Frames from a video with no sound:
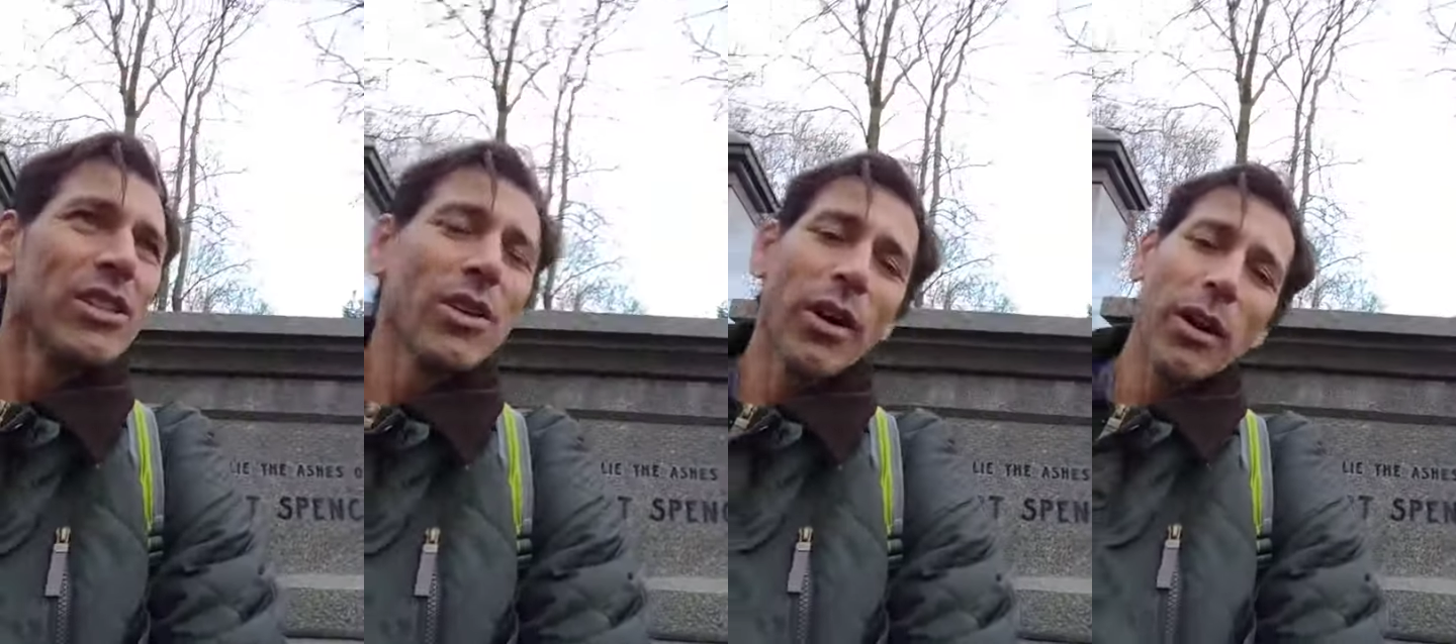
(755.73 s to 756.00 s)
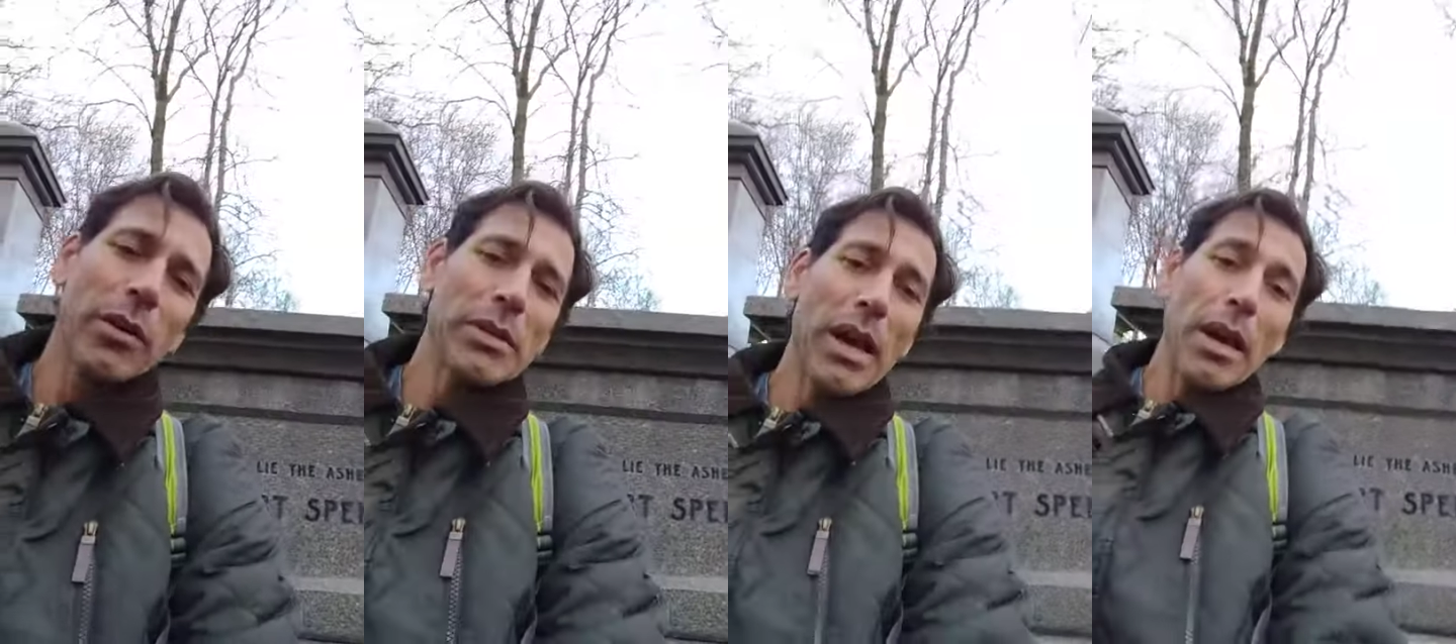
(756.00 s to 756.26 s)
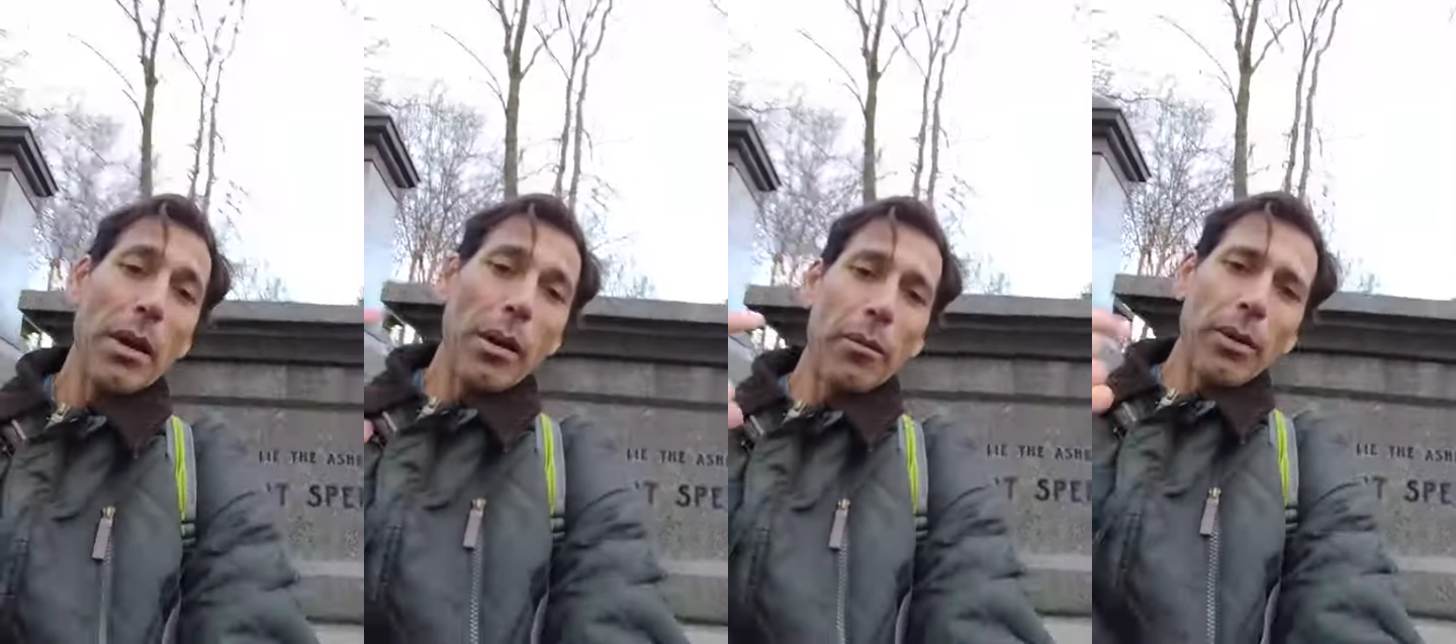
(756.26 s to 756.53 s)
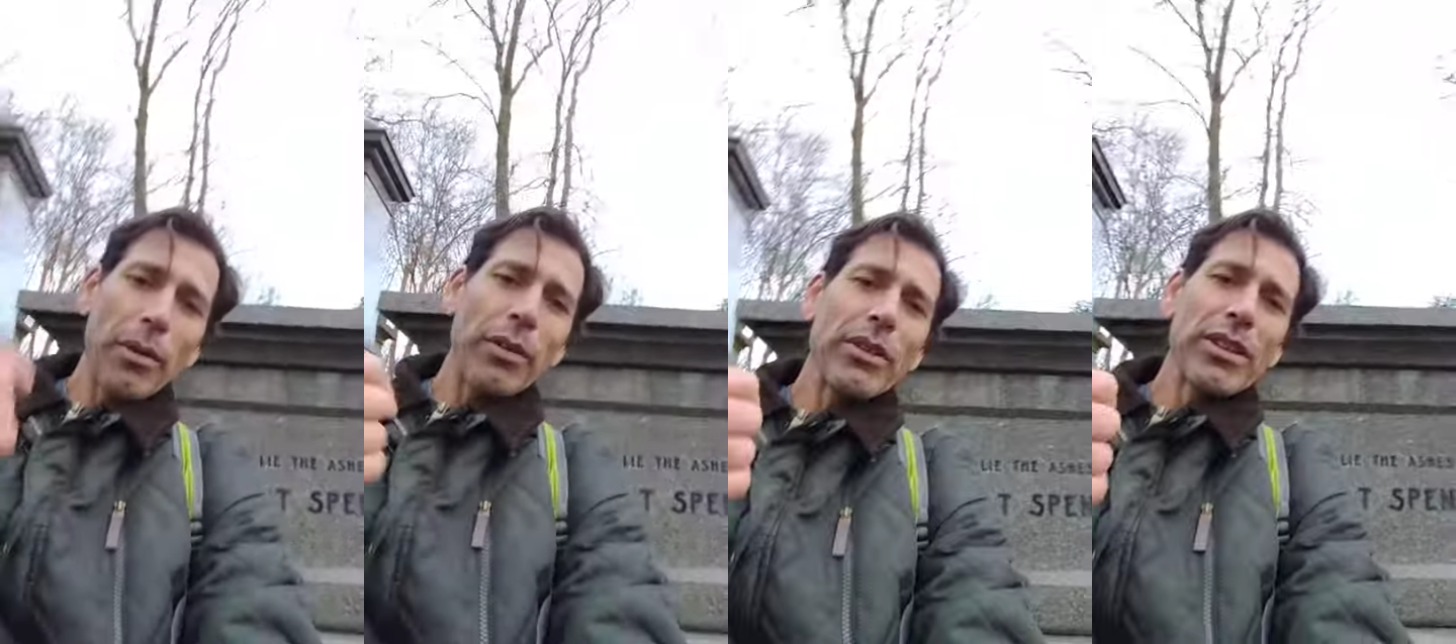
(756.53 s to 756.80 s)
Economic
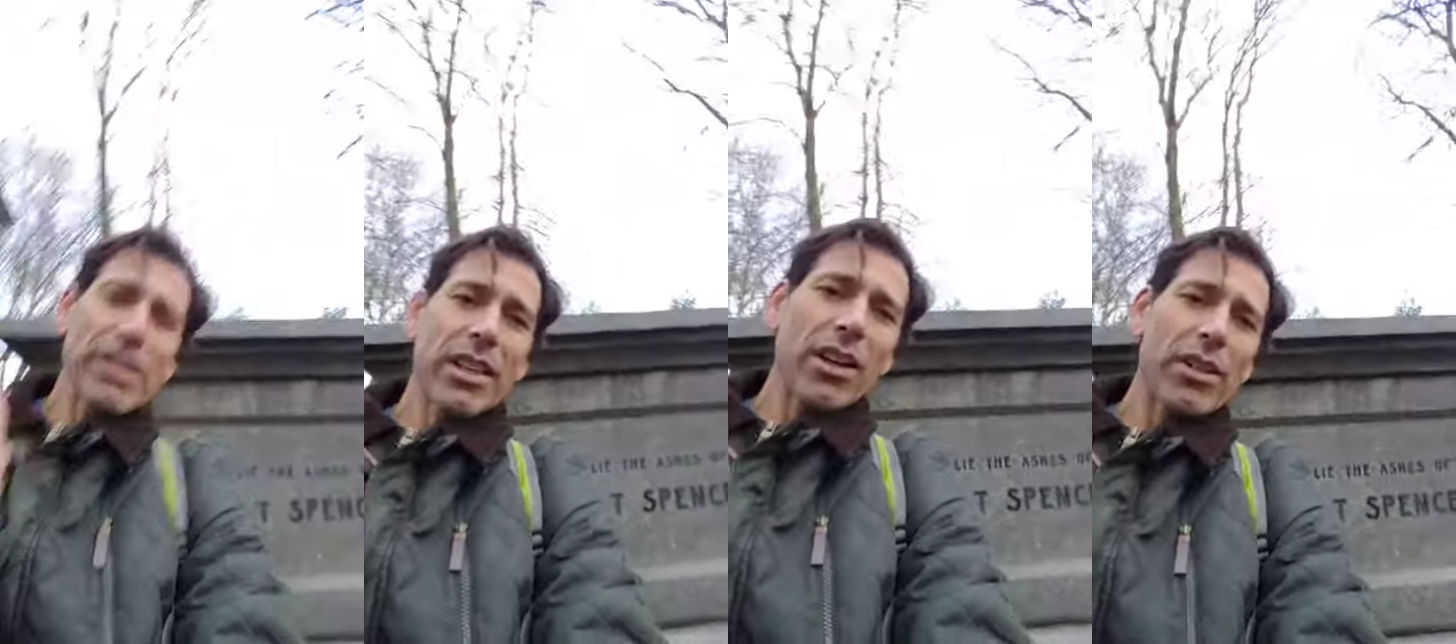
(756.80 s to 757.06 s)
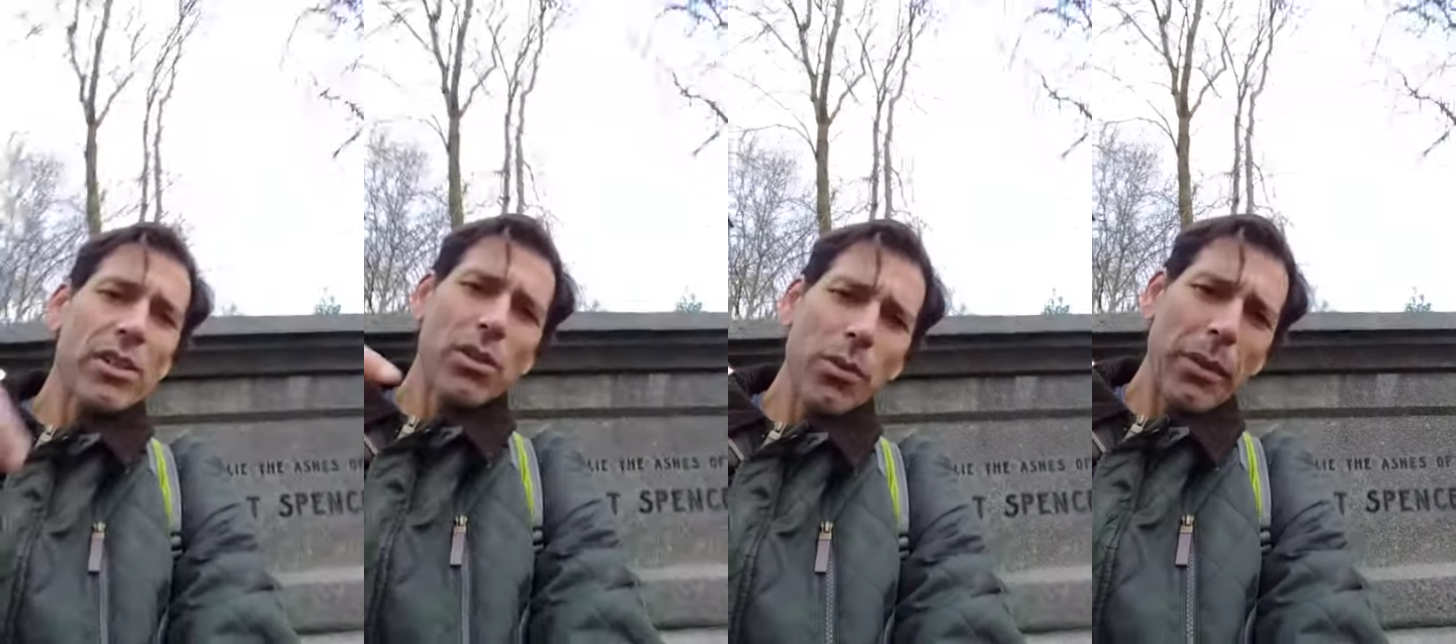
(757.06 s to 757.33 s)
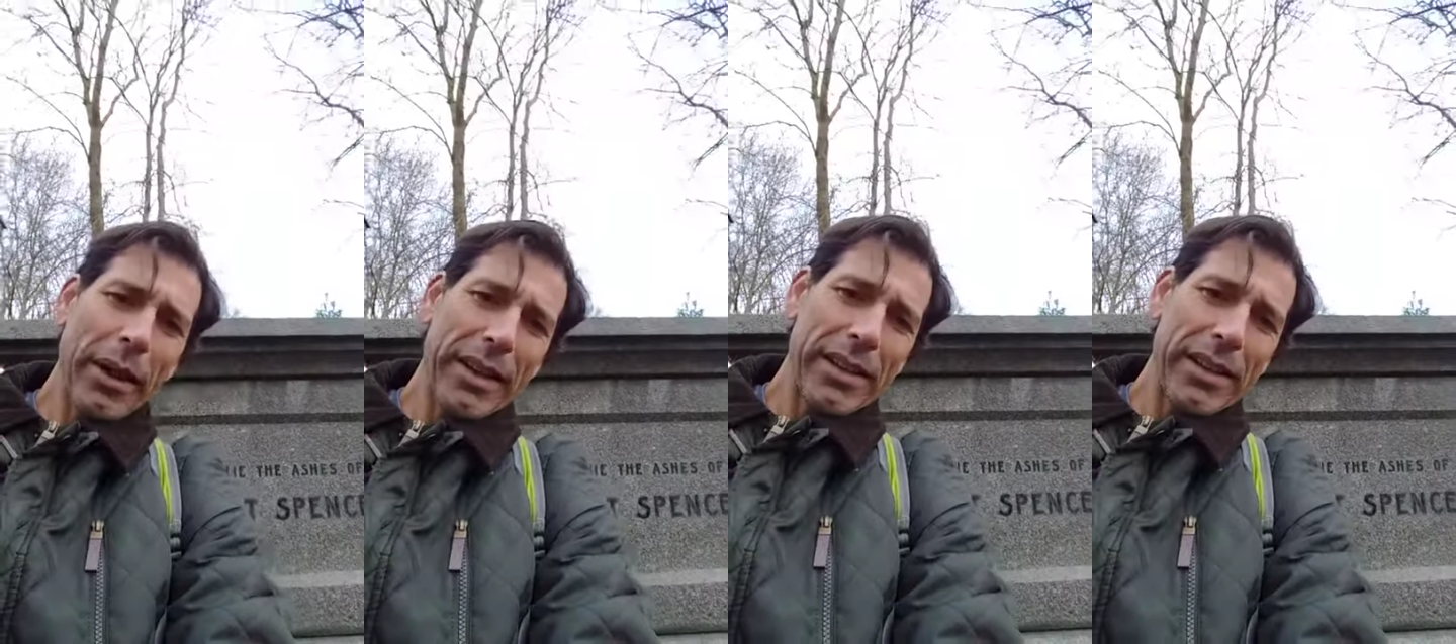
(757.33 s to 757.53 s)
competition and